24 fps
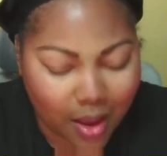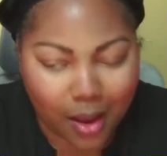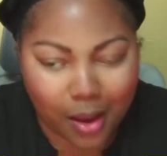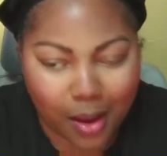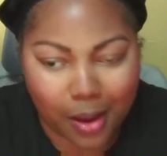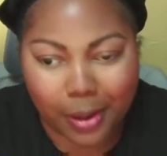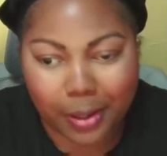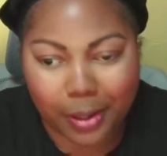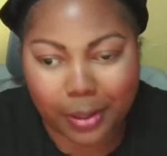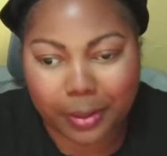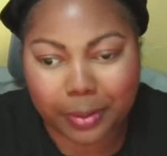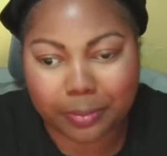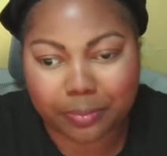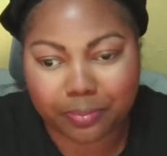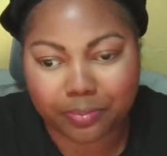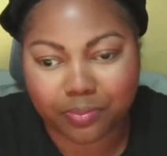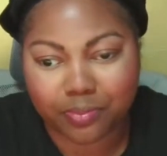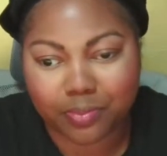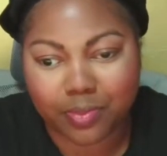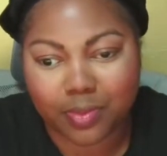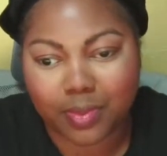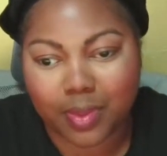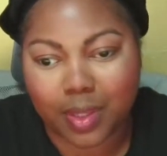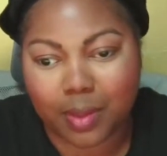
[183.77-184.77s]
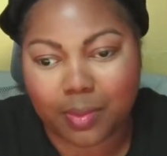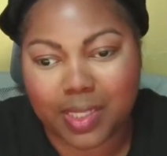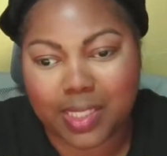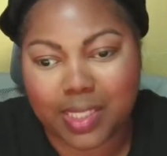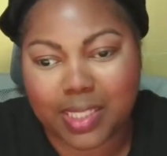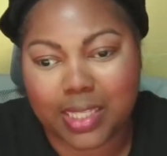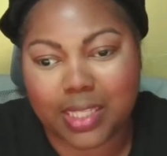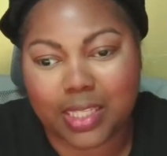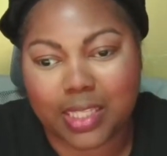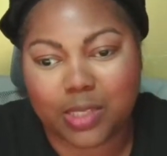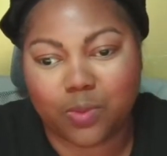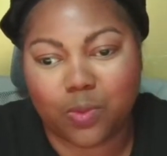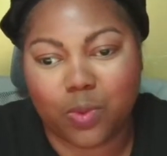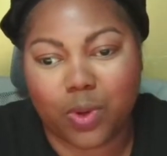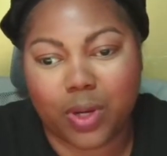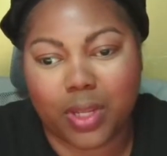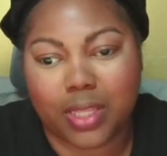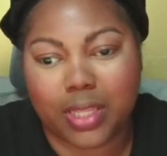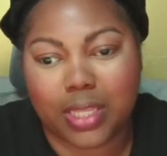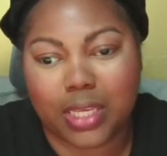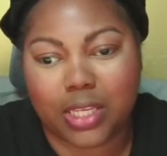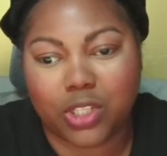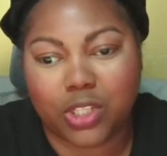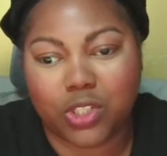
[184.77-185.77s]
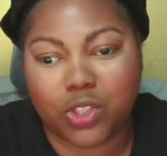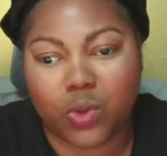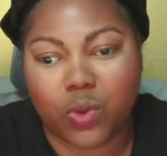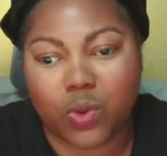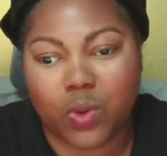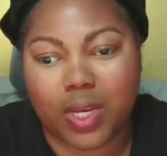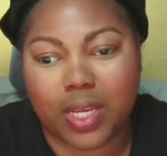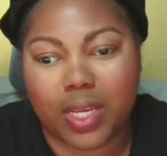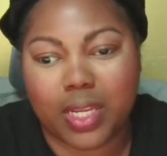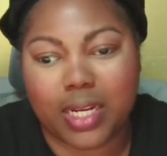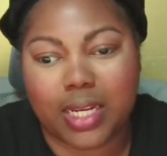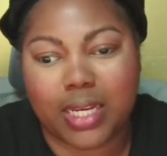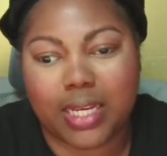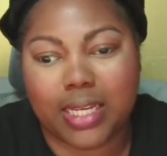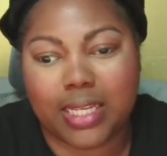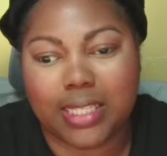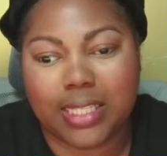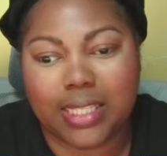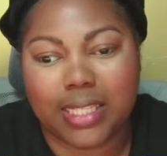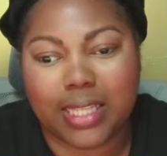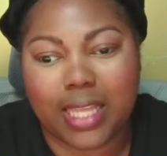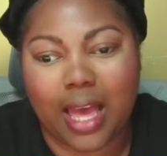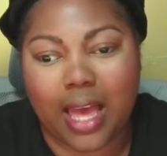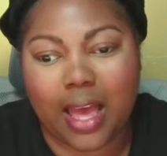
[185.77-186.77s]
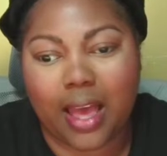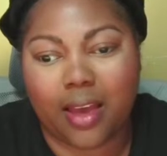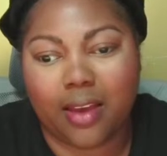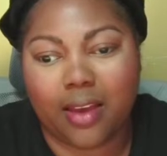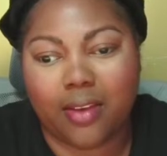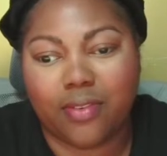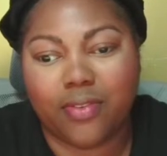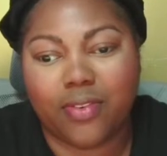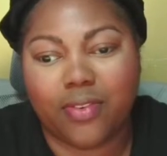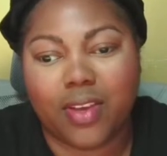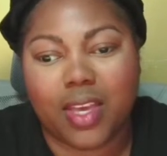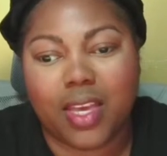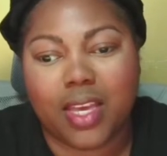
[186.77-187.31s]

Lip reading: Let me send this one. Join us live.